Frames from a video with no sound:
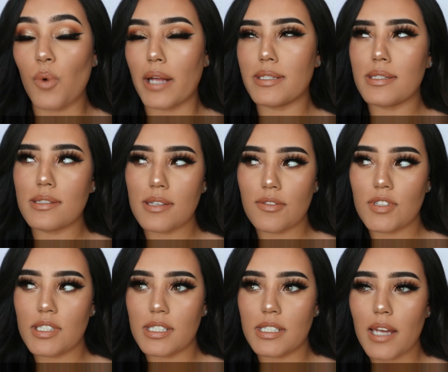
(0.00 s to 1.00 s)

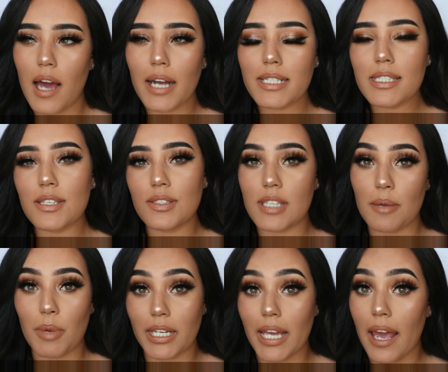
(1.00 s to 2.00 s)
179, so say
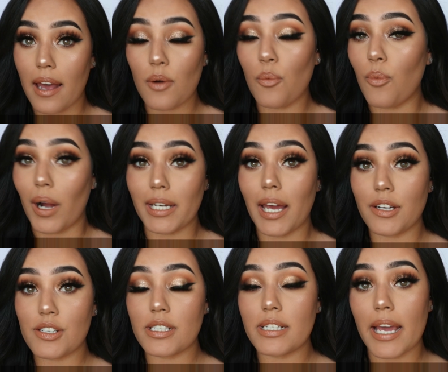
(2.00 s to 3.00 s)
about
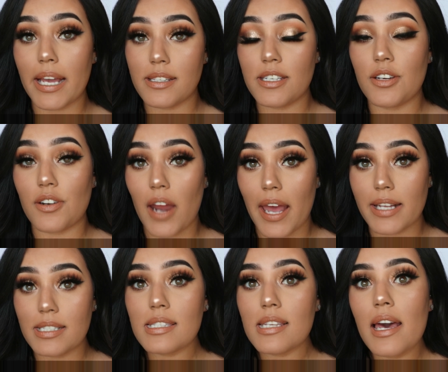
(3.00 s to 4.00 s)
180
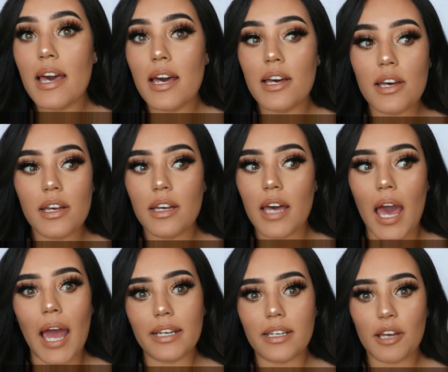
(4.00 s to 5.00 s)
rands,
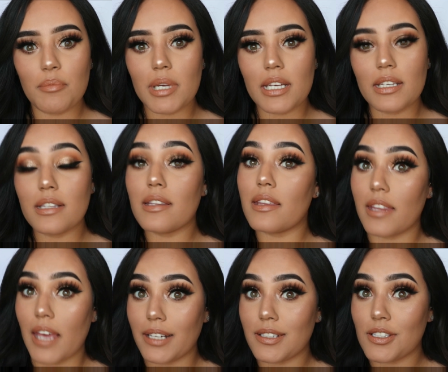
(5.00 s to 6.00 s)
and I mean
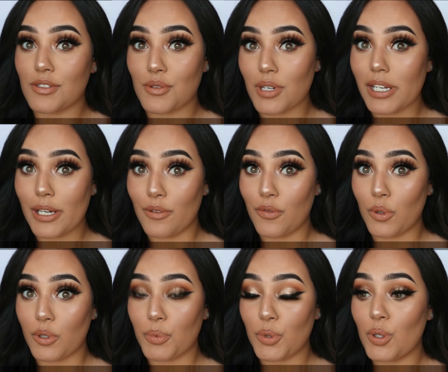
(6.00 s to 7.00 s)
that is really
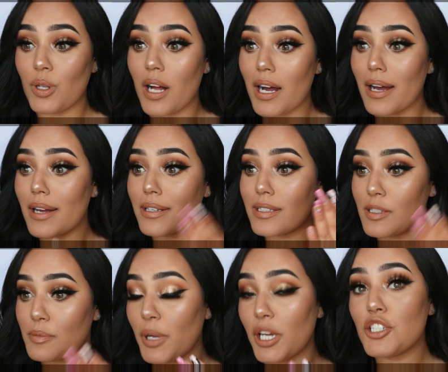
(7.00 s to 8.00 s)
affordable,
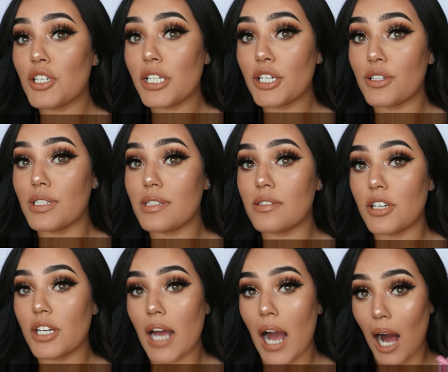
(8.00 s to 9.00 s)
especially
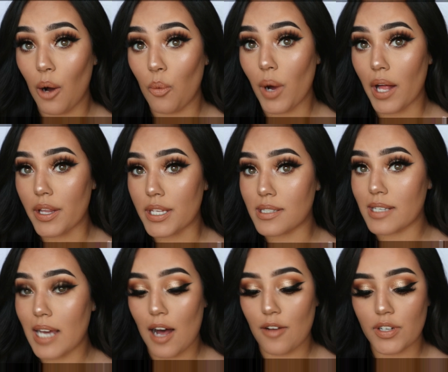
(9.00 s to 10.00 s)
considering how well this
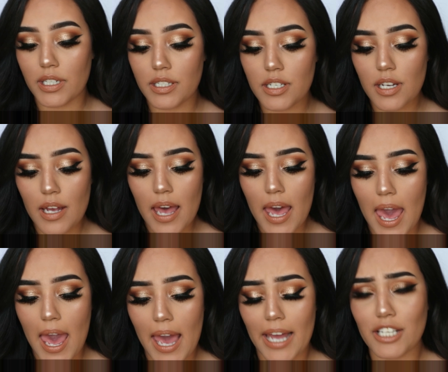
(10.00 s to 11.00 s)
covered,
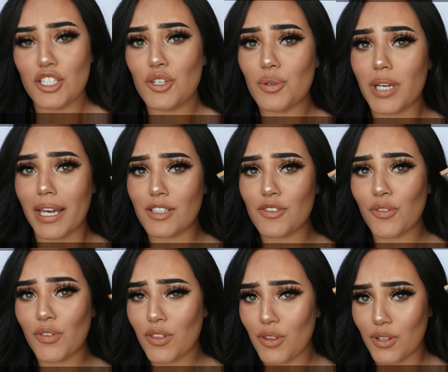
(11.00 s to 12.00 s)
and you get
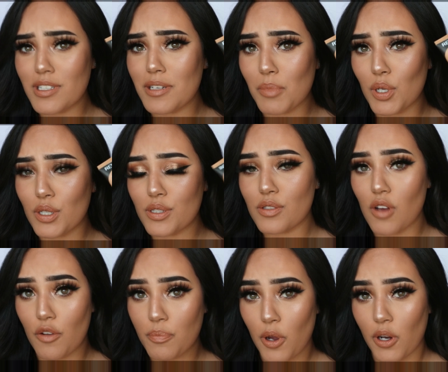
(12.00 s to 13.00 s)
30 mils
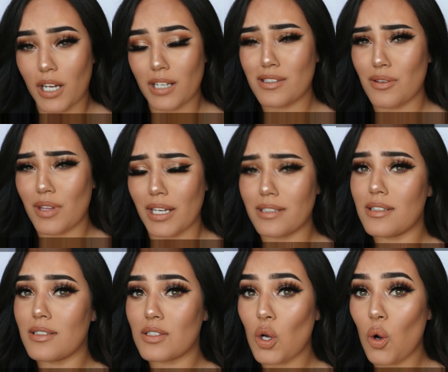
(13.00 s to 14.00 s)
of product, so that
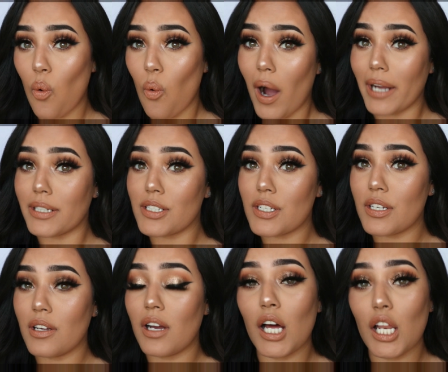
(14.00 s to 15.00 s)
is quite
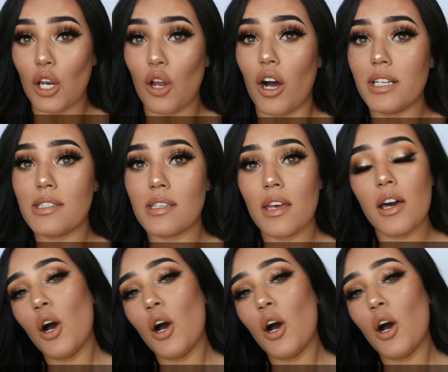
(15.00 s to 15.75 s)
a lot.